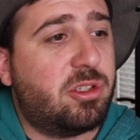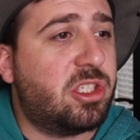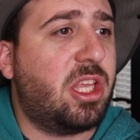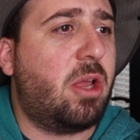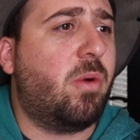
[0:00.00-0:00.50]

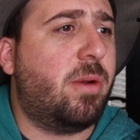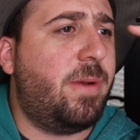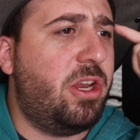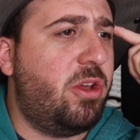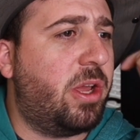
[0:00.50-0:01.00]
just like, what am
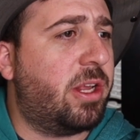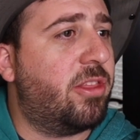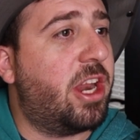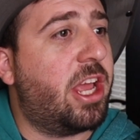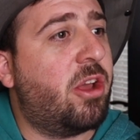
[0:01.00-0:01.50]
I doing? And
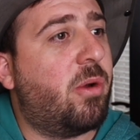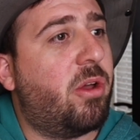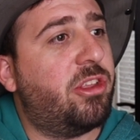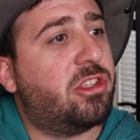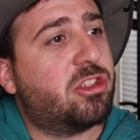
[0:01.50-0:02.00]
then I go
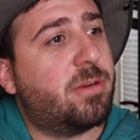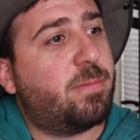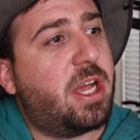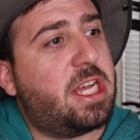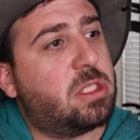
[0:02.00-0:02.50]
on this trip
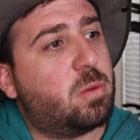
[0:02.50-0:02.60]
last